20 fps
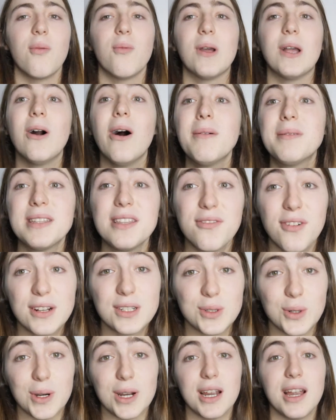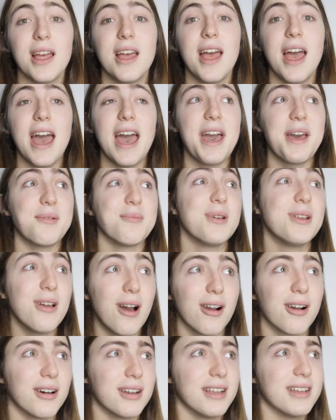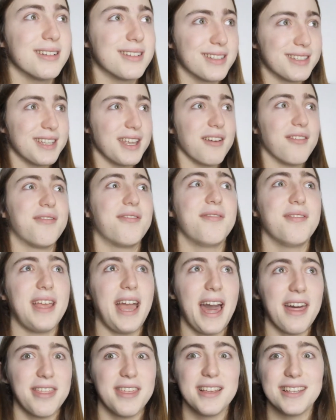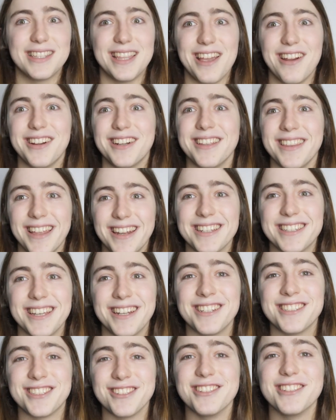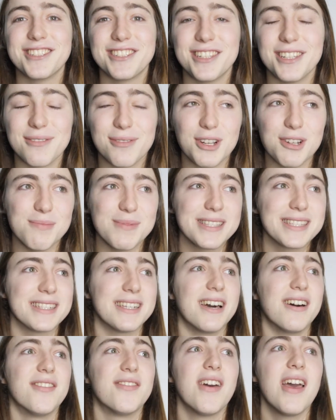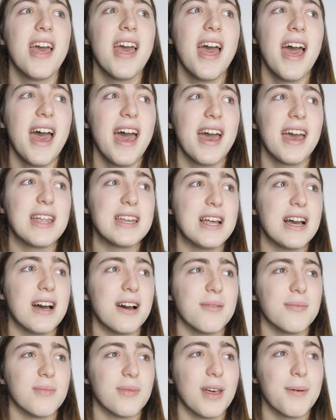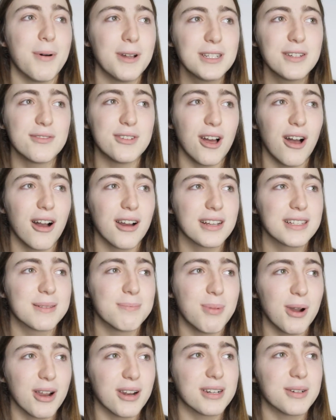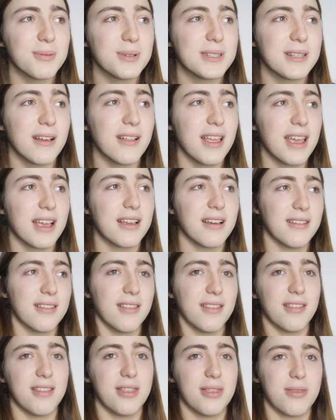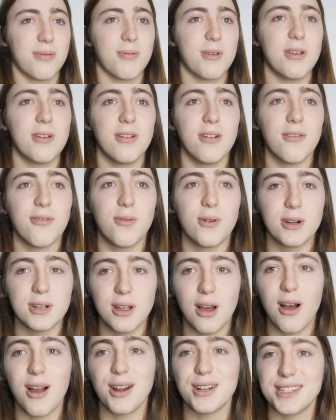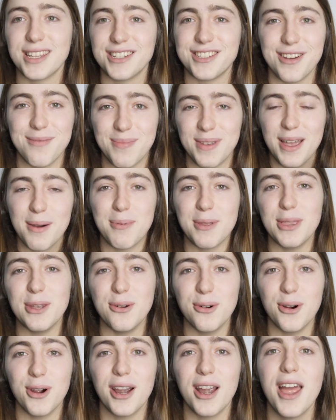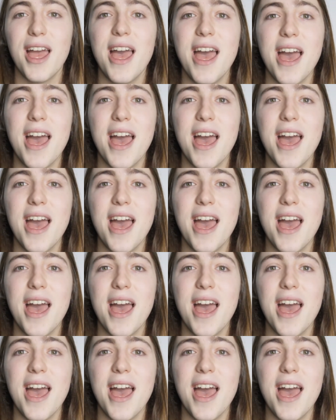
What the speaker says: we go up to the front door and we knock on it to see if Kathy is there and can let us in and show us to the room and stuff. And a bunch of dogs barked. We saw like 3 or 4 dogs like jumping up at the door,